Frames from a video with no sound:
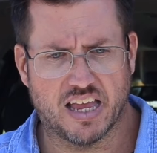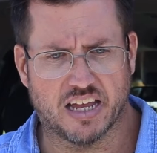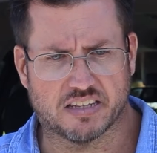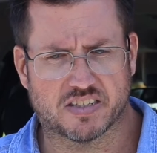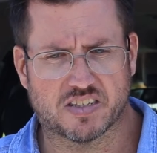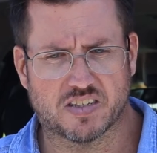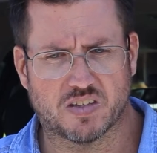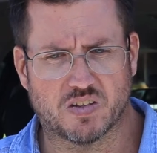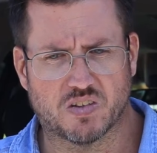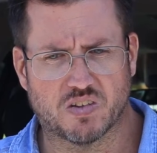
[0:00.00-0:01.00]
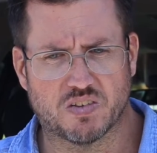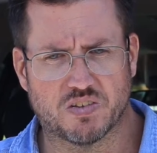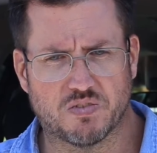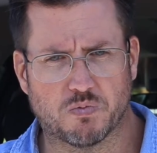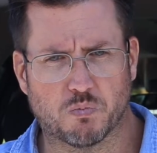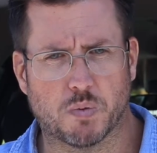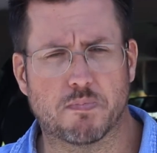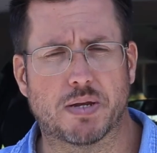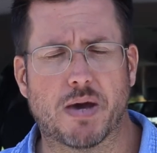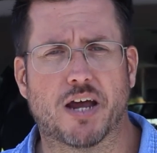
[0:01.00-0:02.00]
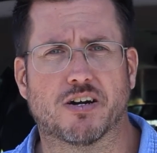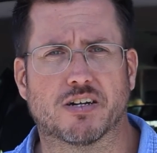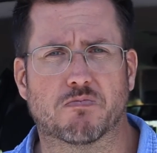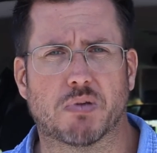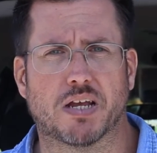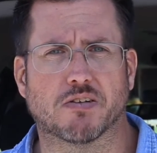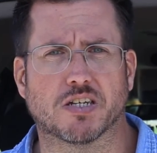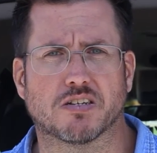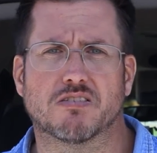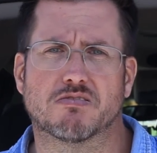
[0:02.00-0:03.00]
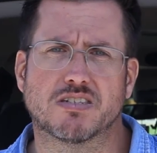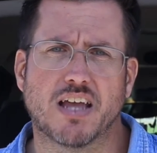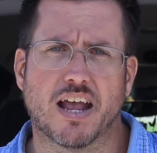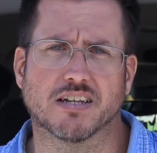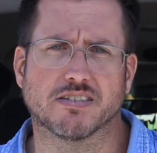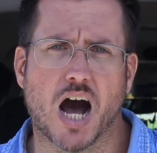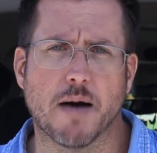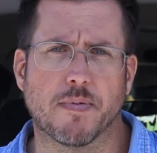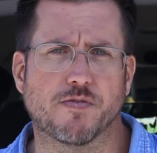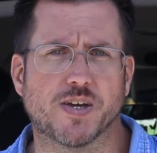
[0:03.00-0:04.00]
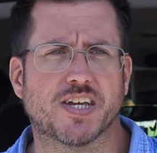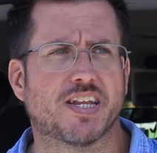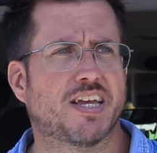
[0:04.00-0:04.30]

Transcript: it's would be better to be able to stay on top of it,